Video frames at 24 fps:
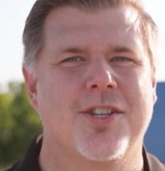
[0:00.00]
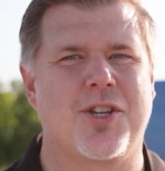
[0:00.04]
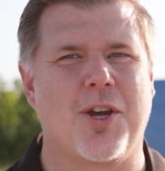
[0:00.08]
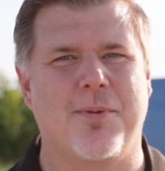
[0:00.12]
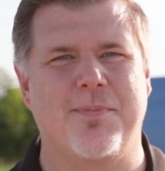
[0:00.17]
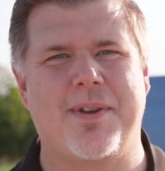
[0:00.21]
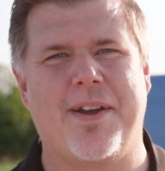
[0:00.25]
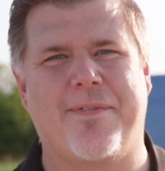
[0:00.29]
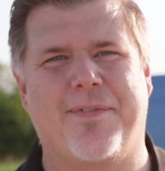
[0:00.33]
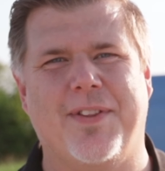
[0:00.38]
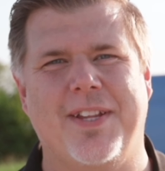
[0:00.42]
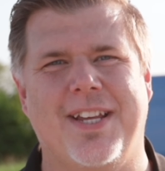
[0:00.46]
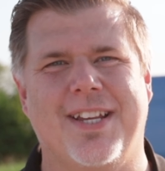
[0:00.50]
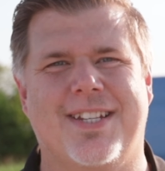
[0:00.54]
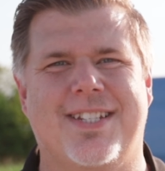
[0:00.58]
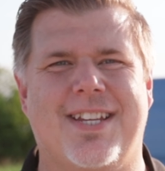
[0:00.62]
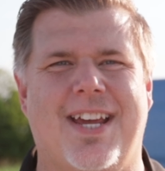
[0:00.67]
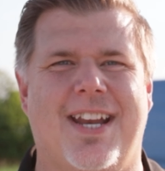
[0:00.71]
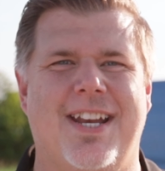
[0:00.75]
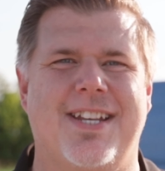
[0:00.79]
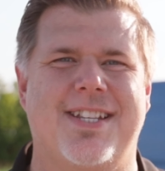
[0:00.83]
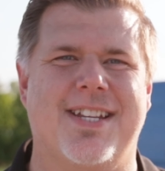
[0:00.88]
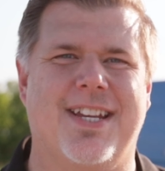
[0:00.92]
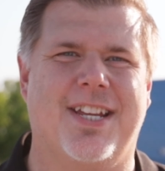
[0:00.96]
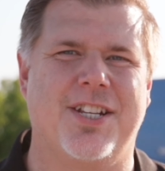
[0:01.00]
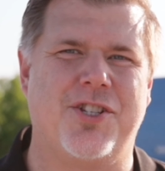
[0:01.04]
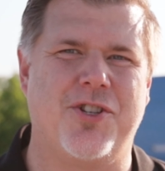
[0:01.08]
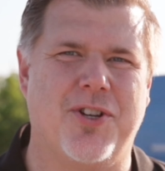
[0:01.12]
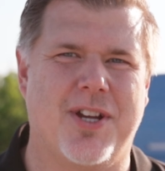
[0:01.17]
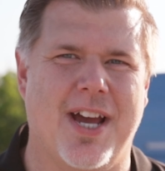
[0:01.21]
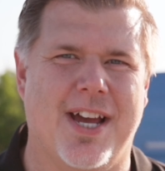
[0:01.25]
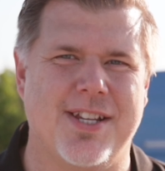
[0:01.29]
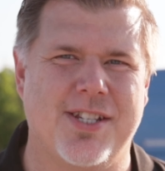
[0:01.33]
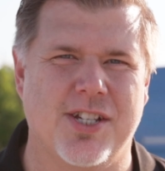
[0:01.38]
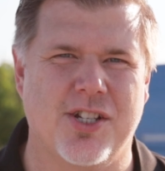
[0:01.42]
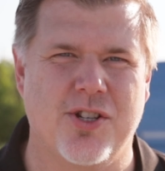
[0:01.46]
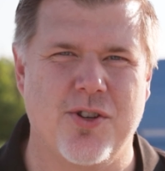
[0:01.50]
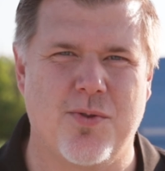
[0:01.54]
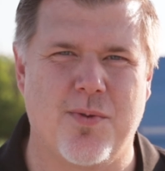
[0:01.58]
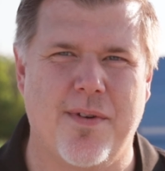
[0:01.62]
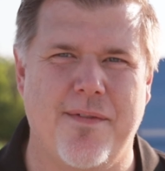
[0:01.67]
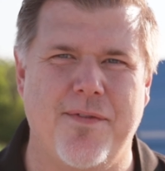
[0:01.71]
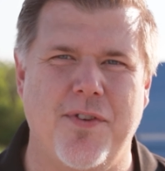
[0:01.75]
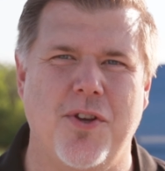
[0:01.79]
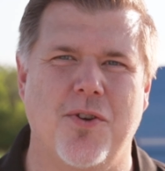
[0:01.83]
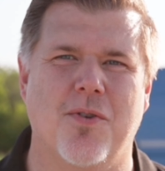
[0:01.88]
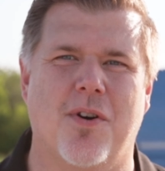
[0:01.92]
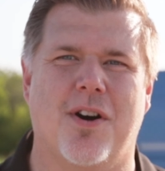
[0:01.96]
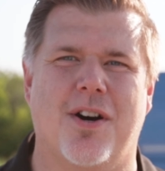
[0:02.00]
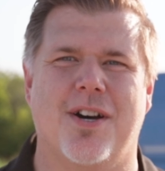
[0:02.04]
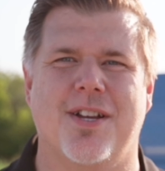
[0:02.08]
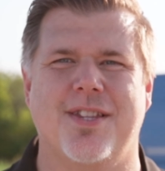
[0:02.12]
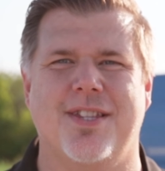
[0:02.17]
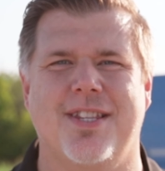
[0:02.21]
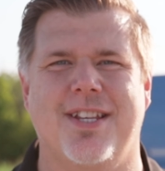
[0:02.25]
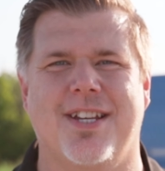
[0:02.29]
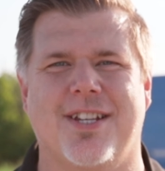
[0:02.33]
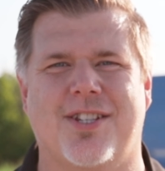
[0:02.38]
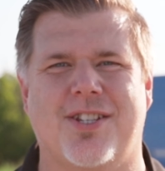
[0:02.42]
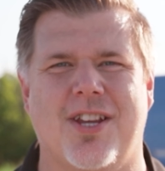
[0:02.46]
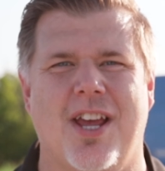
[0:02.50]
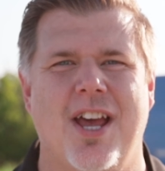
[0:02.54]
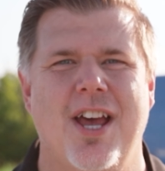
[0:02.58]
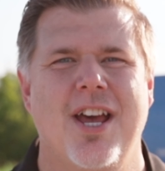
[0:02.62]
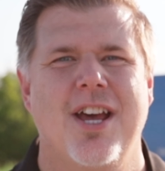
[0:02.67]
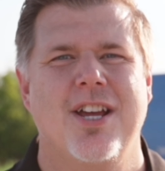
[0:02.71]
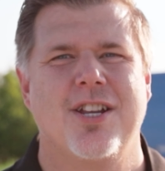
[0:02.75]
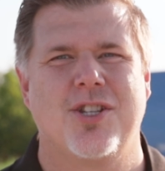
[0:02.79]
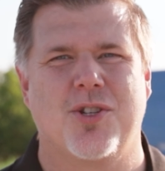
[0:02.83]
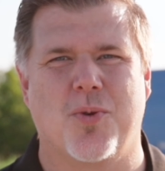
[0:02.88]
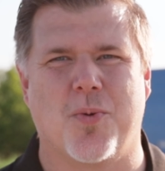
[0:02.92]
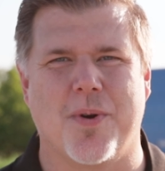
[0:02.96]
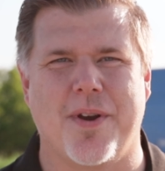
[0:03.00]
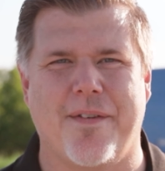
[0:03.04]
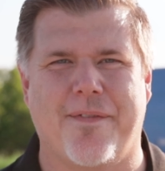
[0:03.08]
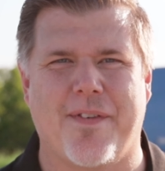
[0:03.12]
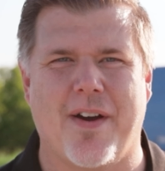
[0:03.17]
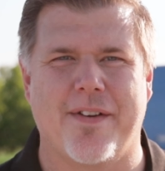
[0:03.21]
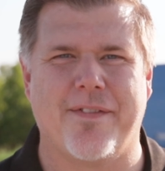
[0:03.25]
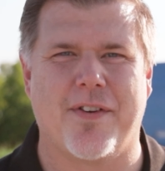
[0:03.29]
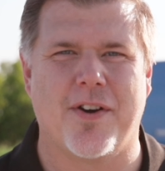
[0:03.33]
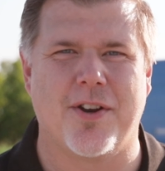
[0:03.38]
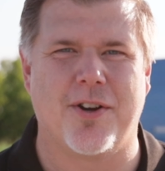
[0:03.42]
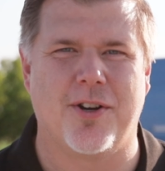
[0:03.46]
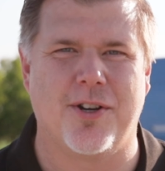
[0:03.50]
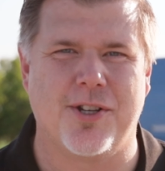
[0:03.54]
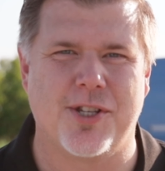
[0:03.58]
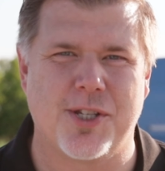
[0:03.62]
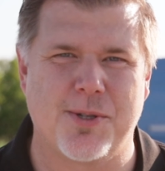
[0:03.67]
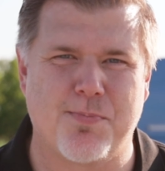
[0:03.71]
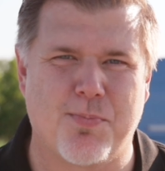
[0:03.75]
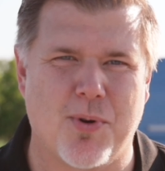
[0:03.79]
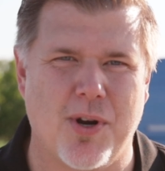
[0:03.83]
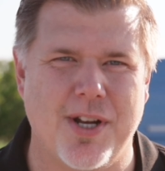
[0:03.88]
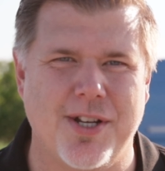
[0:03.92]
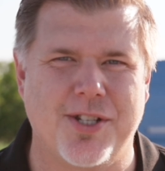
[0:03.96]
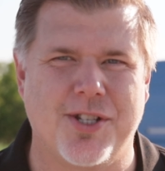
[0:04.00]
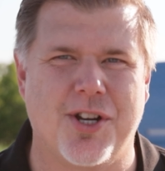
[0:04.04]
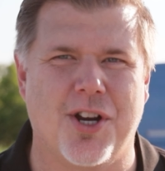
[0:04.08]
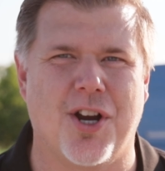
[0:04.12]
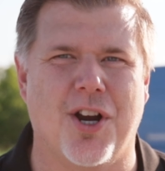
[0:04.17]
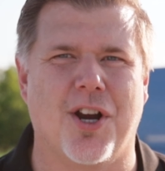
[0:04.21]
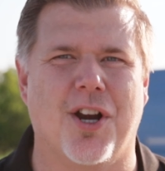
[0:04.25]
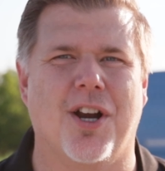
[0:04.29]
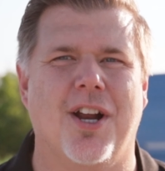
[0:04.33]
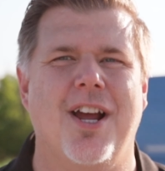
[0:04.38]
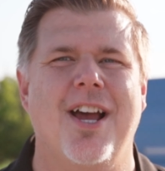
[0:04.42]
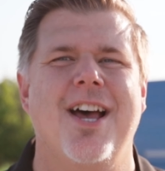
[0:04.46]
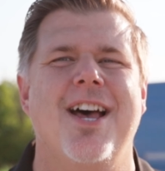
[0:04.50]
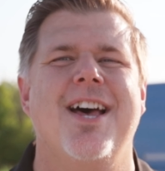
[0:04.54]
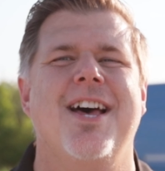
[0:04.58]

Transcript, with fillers: So I'm definitely excited to get you guys a good review on this 2500 Sprinter.